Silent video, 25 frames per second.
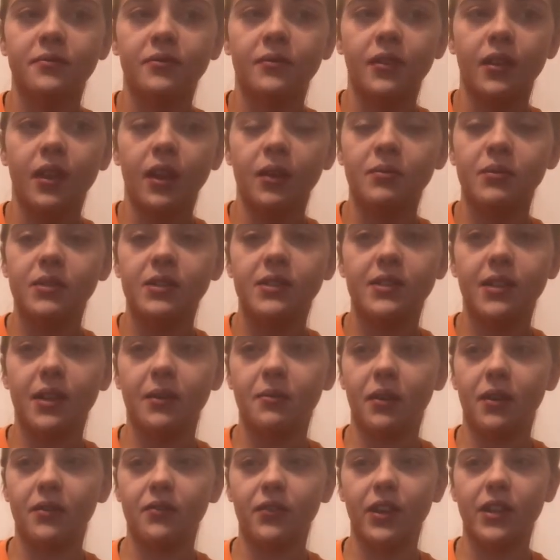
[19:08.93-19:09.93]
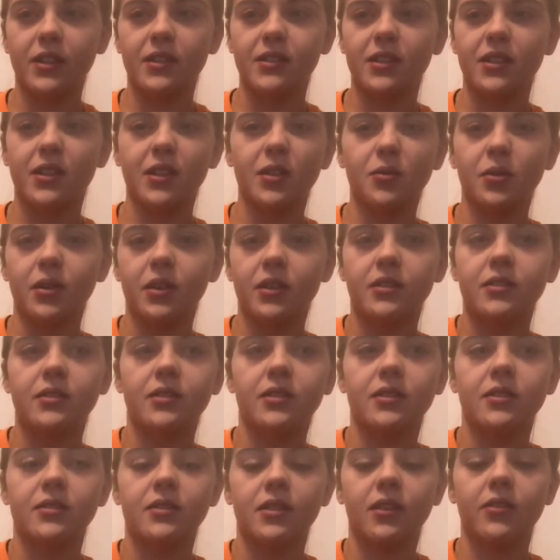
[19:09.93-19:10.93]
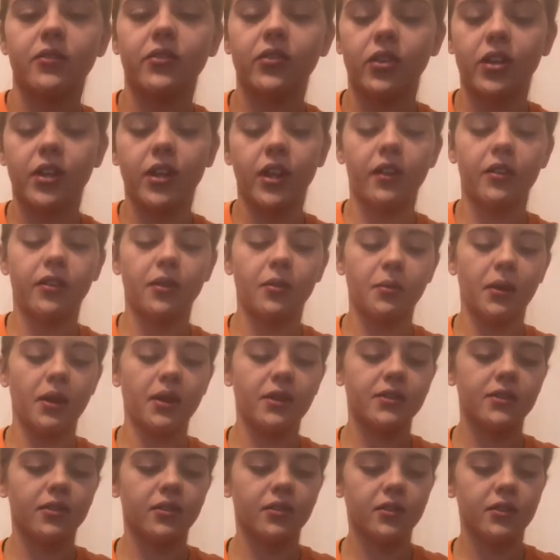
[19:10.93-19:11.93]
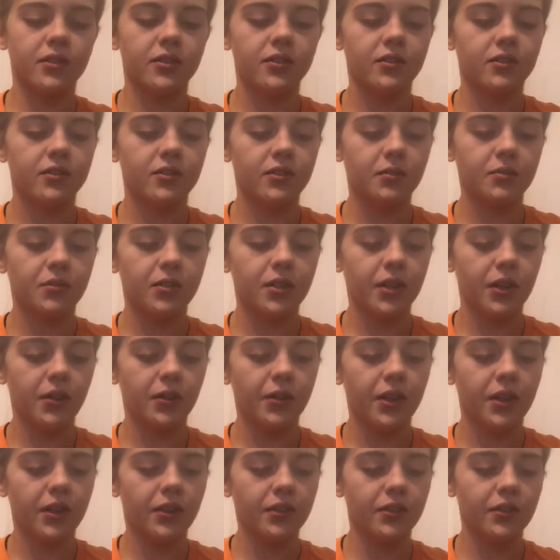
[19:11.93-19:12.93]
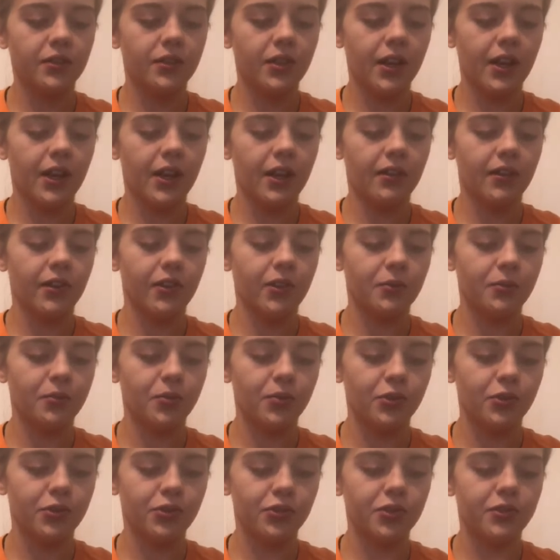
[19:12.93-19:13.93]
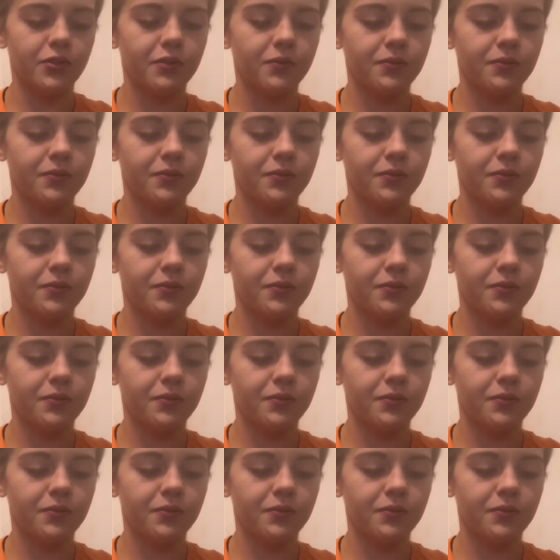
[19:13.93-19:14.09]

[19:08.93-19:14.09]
I'm going to set my face anyways because I already got the base on. So I'm going to go ahead and do the highlighter portion.